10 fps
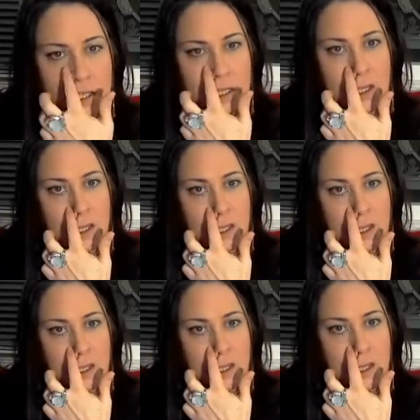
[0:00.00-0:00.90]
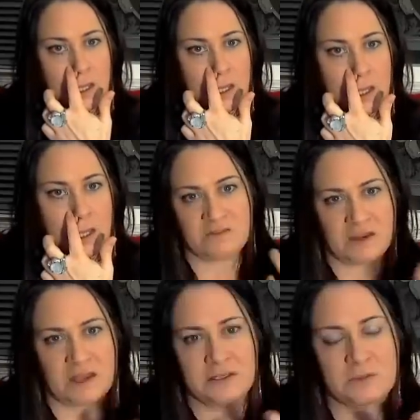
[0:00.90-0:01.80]
Not just when the
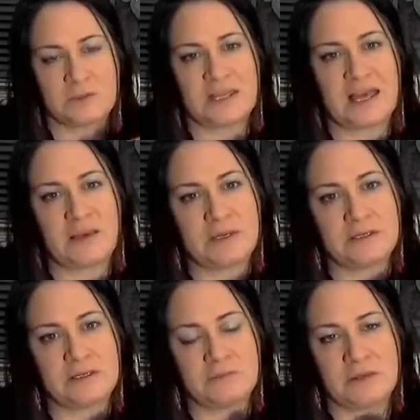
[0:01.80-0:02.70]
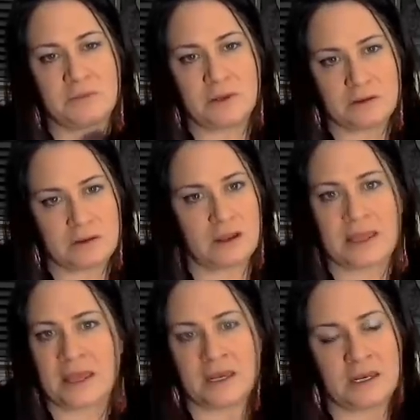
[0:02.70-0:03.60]
violence was happening to me, but
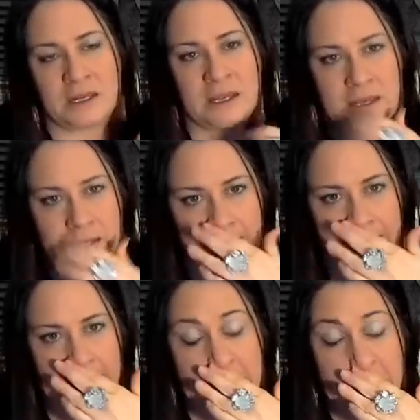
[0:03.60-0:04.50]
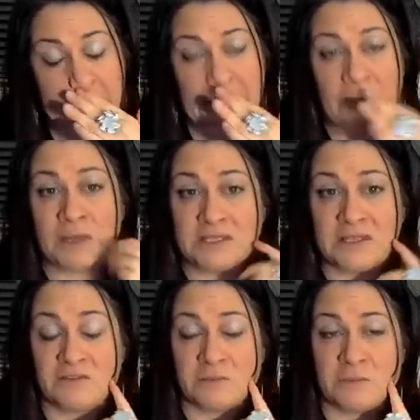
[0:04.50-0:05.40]
again and again and again. So I found
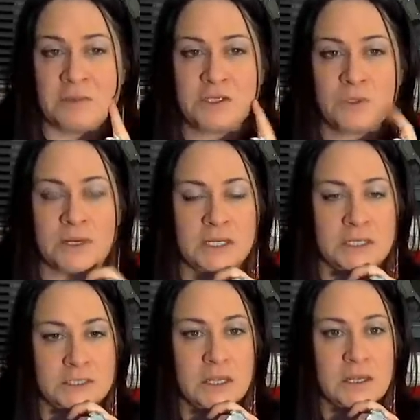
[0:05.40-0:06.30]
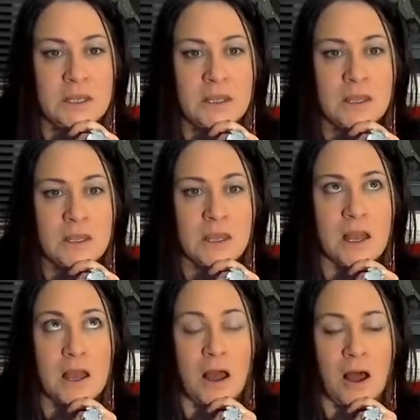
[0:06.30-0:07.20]
myself in my mid-20s
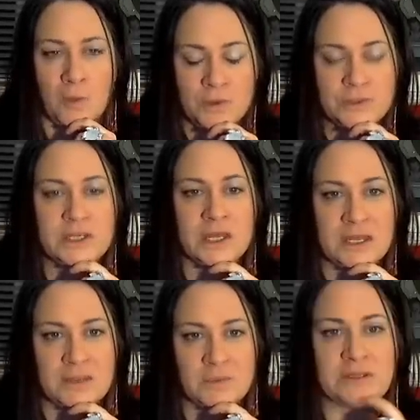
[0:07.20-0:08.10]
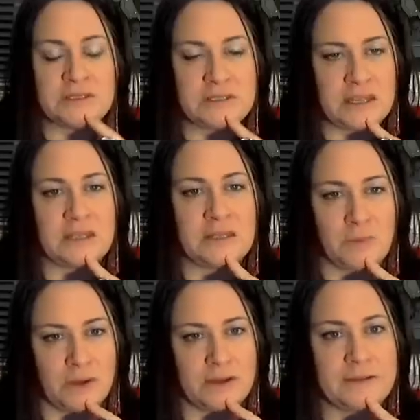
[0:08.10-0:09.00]
almost unable to stay in the
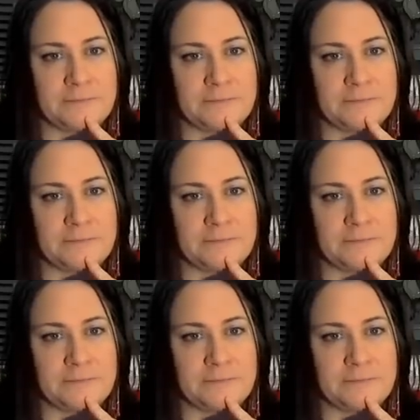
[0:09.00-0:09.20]
body.